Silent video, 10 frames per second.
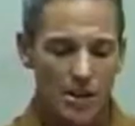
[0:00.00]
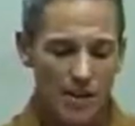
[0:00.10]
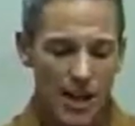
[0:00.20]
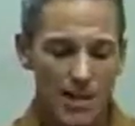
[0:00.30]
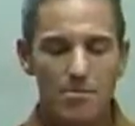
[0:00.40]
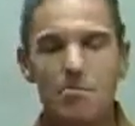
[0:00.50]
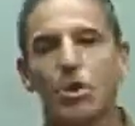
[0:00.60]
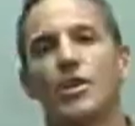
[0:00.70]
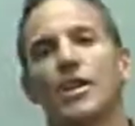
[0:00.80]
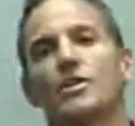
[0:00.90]
tight
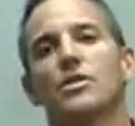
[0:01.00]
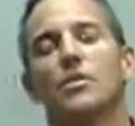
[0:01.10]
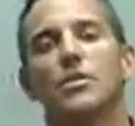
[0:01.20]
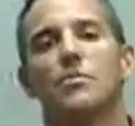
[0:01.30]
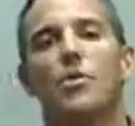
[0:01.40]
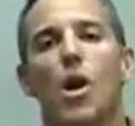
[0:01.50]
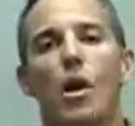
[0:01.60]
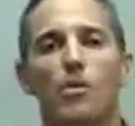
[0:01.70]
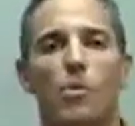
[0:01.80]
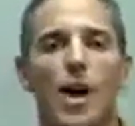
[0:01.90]
buildings are the
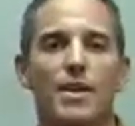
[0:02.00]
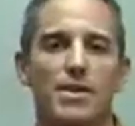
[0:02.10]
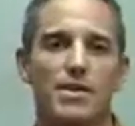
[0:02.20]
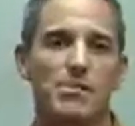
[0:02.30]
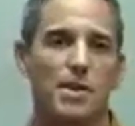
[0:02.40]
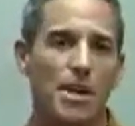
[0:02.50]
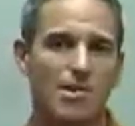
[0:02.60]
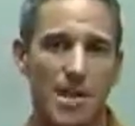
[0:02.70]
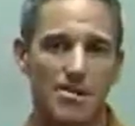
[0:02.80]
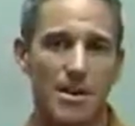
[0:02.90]
problem why this has become
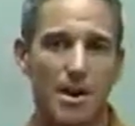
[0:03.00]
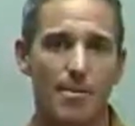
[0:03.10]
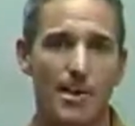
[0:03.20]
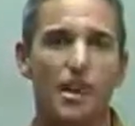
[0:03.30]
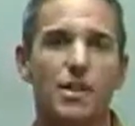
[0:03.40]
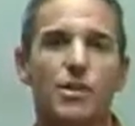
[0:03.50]
an epidemic.